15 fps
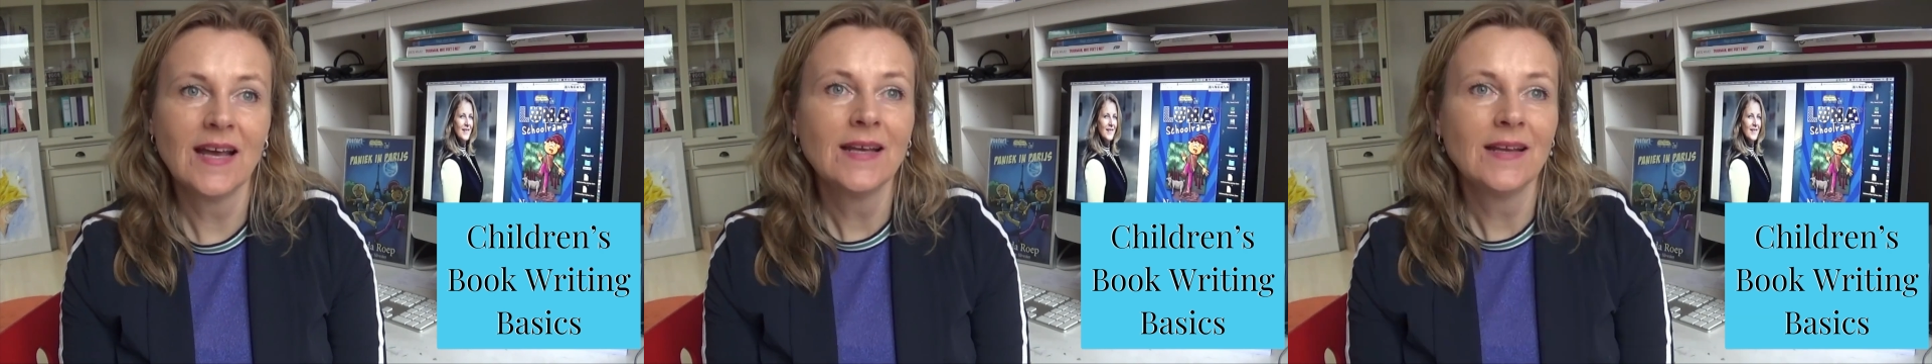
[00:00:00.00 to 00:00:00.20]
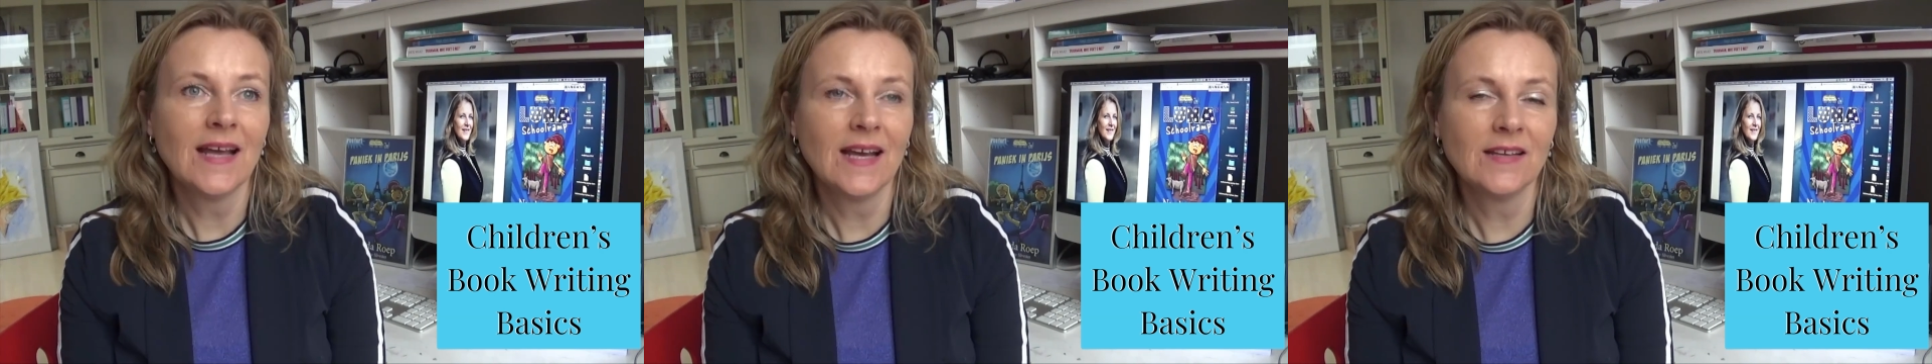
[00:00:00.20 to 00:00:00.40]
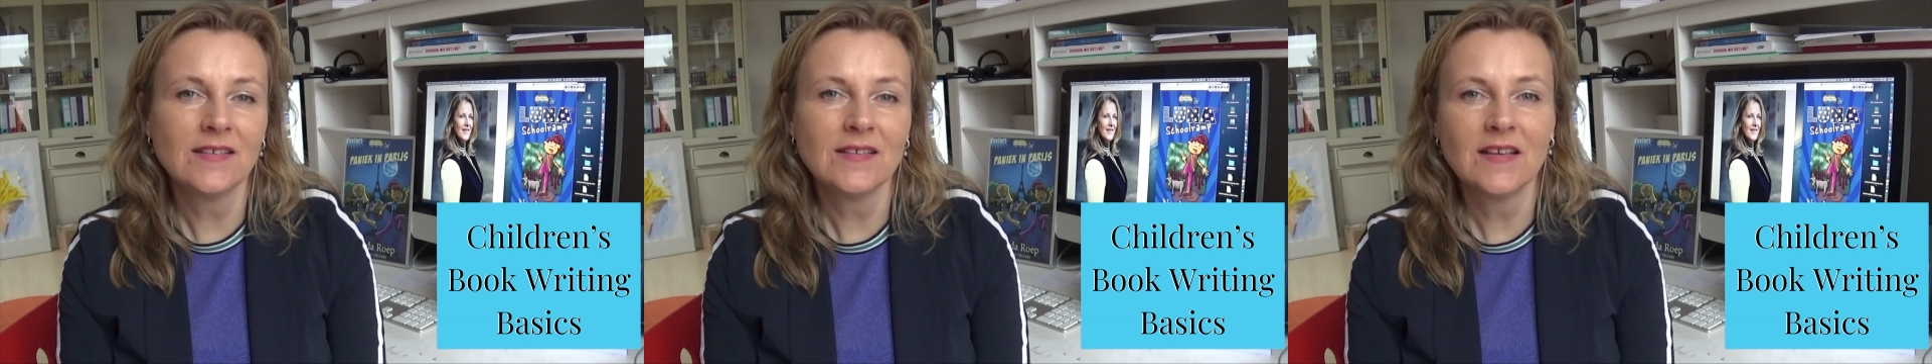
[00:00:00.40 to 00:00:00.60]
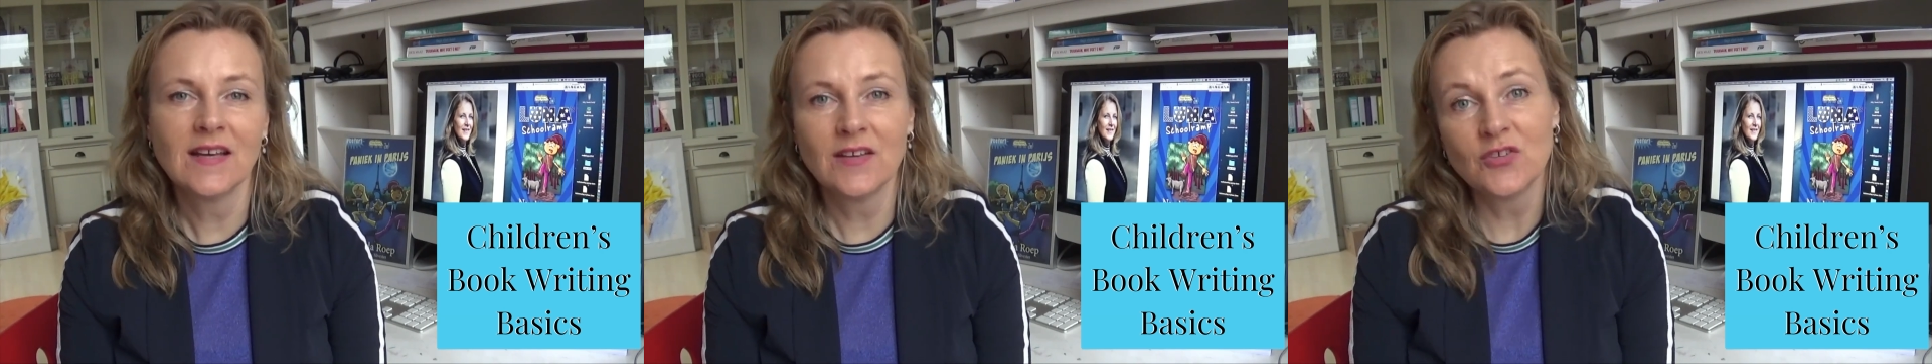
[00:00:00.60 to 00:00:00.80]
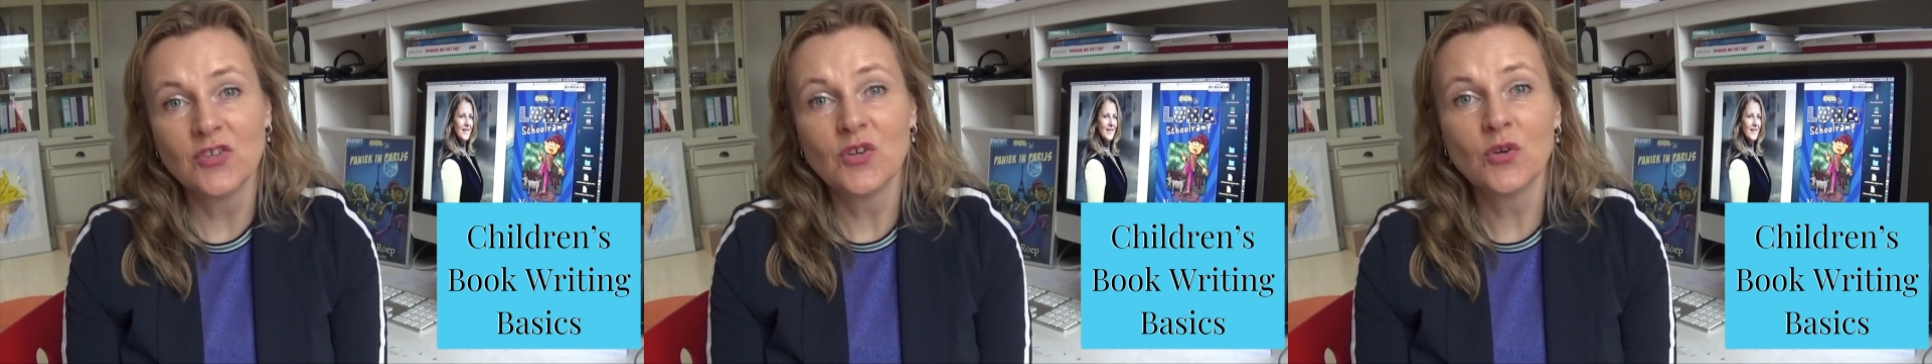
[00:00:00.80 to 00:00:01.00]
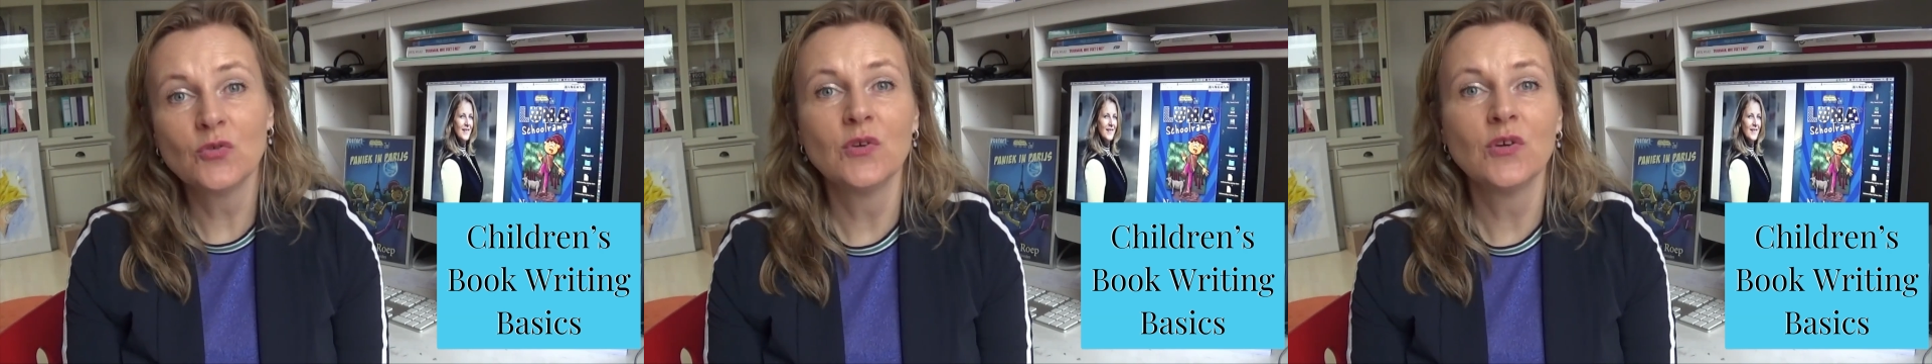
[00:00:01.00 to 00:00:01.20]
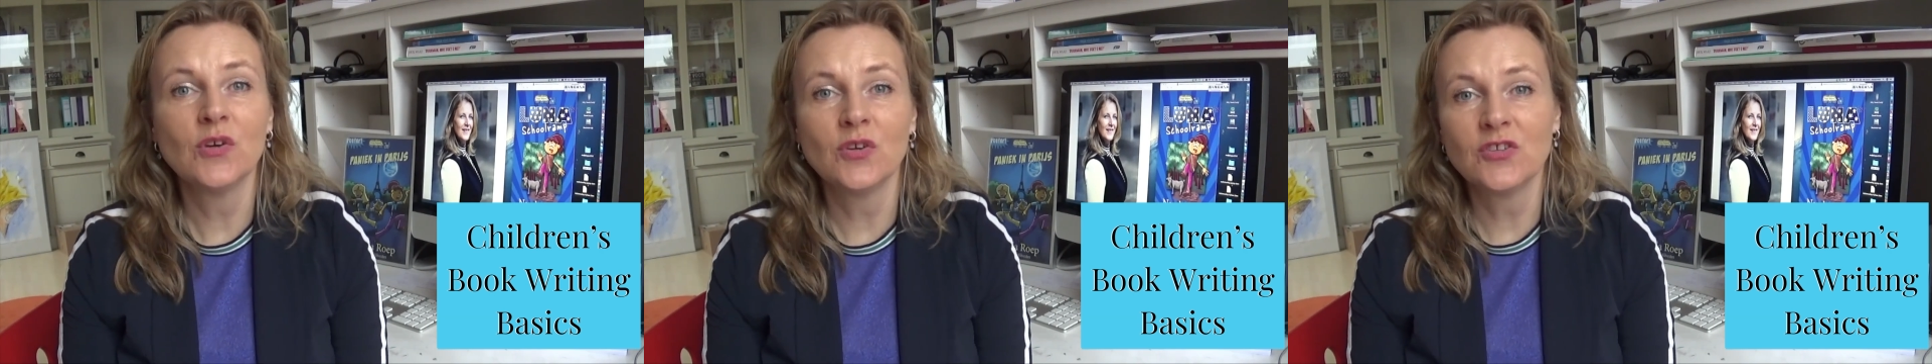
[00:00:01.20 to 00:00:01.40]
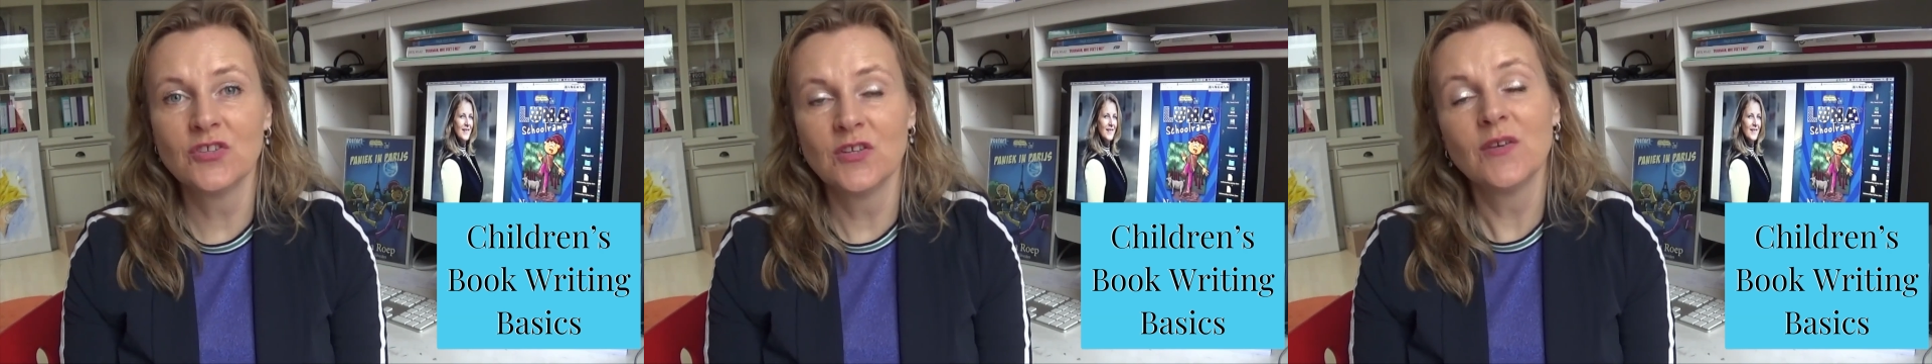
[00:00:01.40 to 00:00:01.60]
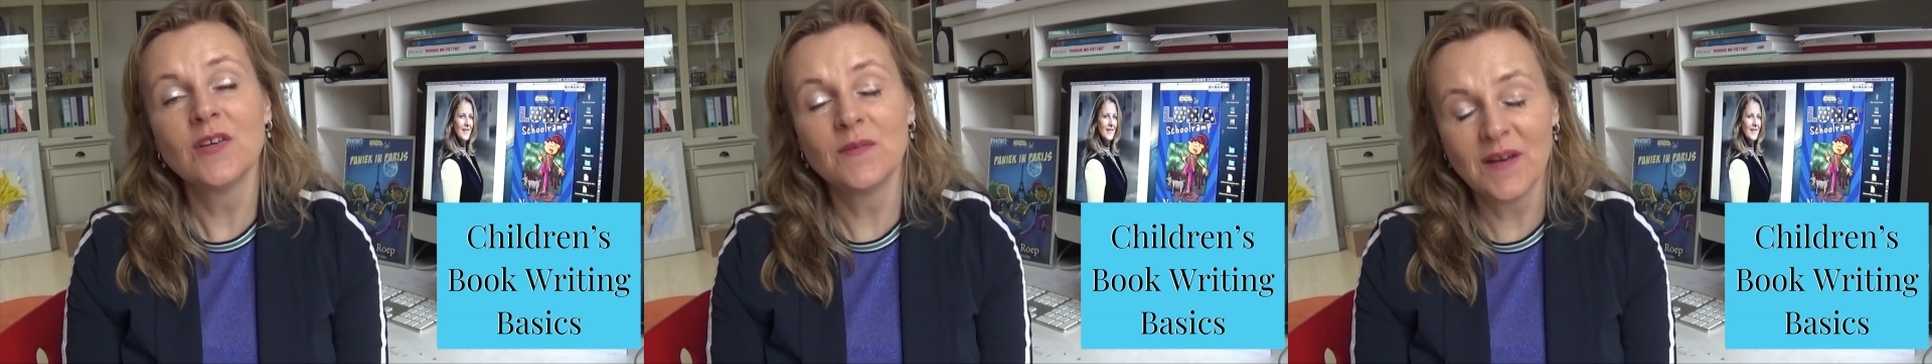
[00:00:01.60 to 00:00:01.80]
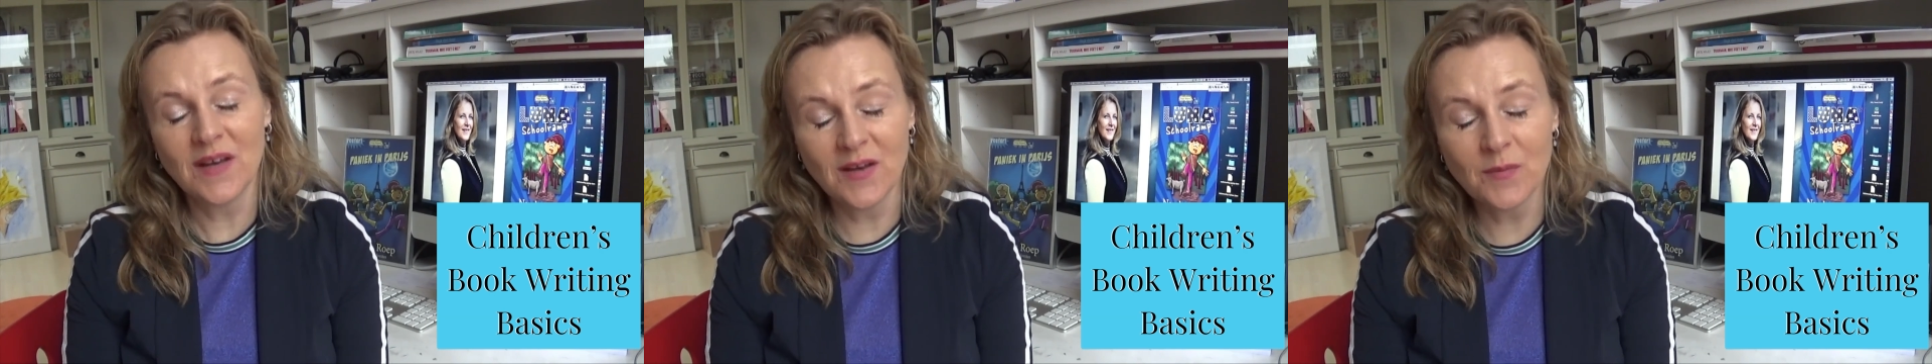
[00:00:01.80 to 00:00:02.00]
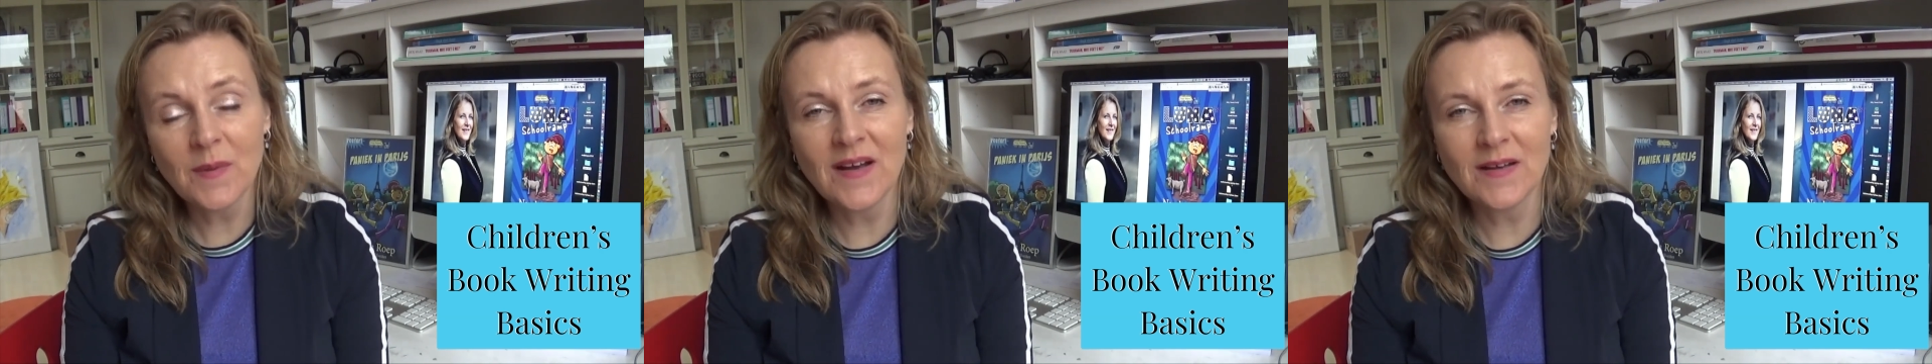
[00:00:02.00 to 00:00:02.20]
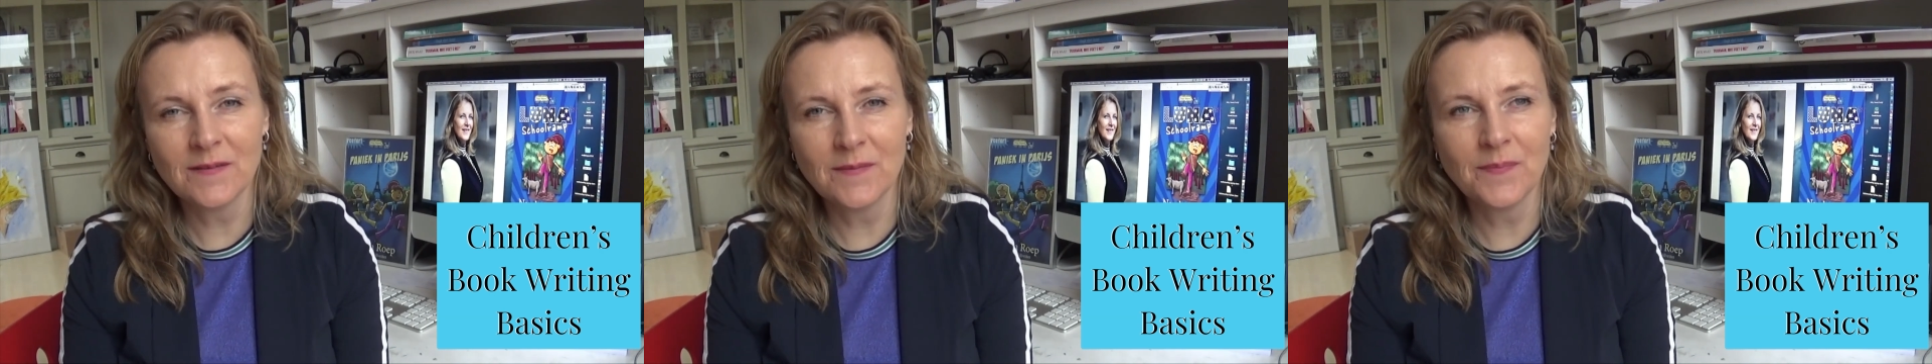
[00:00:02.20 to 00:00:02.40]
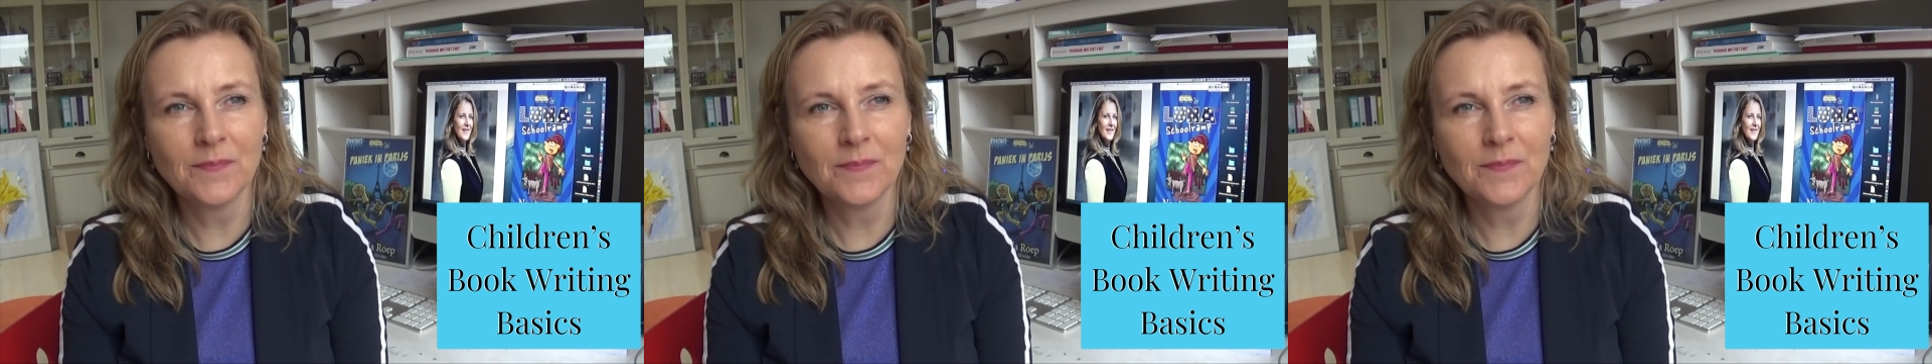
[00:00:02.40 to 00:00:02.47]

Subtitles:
and that's that children are still developing.